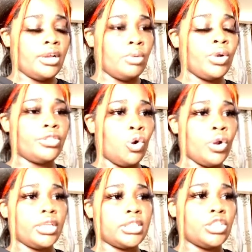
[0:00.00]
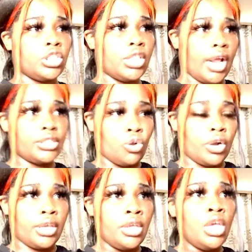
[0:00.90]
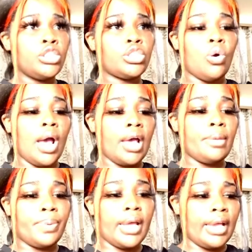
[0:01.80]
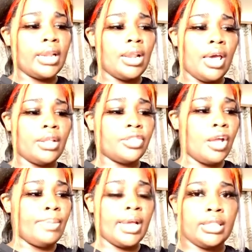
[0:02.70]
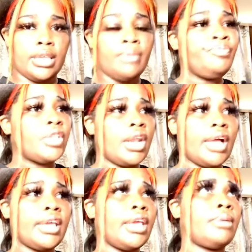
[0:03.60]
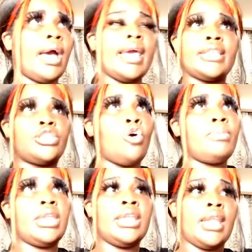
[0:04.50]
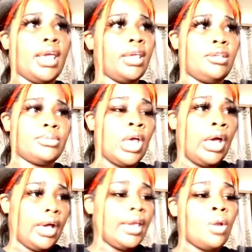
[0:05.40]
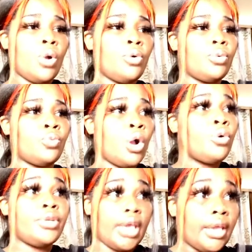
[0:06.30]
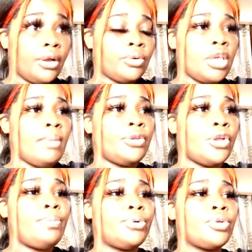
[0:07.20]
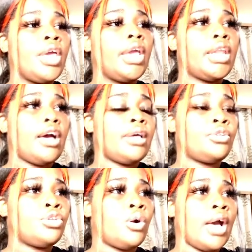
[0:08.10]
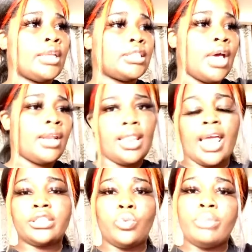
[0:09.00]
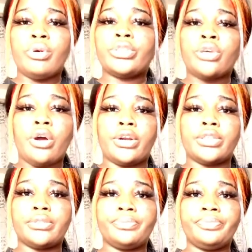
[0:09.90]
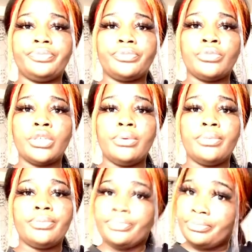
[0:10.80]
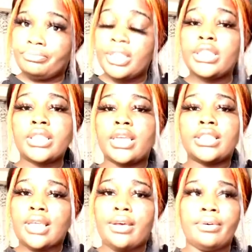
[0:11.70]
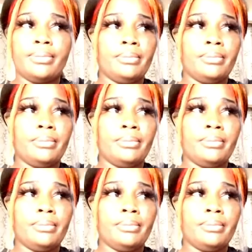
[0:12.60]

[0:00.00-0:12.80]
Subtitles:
the organization that I started. So I had a lot of thought behind it, and I had so many names I had wrote down in my notebook, and I decided I liked the Women with Scars. It stands out.